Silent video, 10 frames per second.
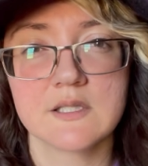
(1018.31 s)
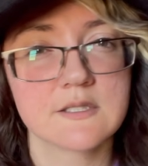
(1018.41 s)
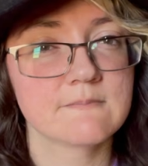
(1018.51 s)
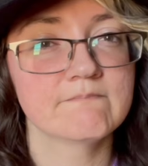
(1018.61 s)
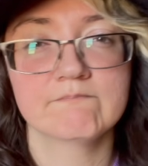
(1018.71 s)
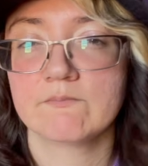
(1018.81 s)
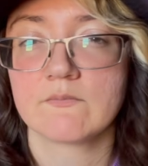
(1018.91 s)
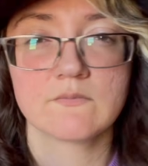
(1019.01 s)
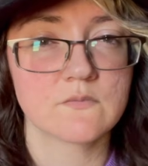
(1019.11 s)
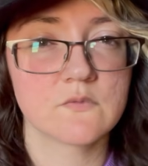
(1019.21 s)
it's
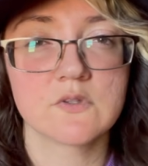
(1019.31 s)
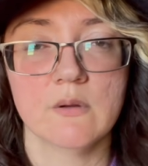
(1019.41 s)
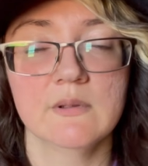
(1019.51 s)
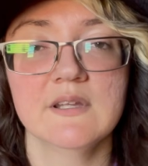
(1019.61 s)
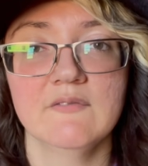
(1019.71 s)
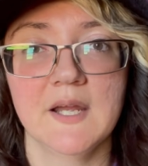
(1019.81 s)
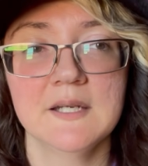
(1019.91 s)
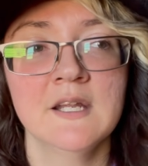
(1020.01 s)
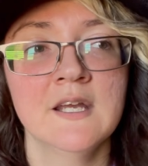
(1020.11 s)
totally fine.